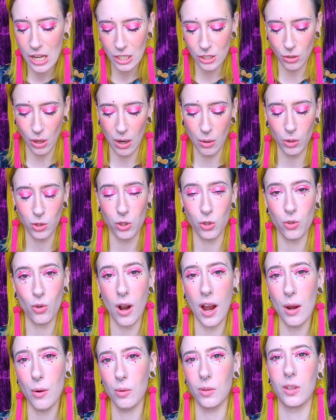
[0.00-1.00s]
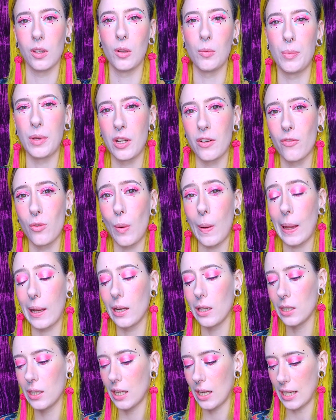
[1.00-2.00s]
So I want to try with a little bit of
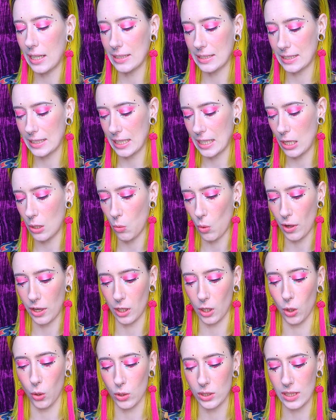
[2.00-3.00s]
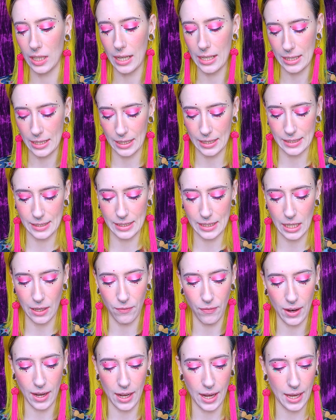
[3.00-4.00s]
red and see what it looks like and see
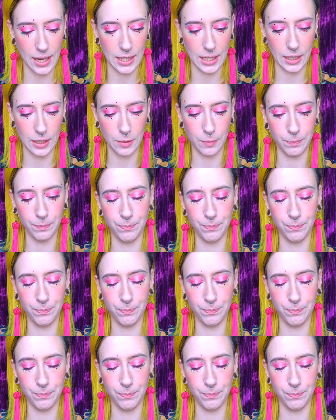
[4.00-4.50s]
if I like it.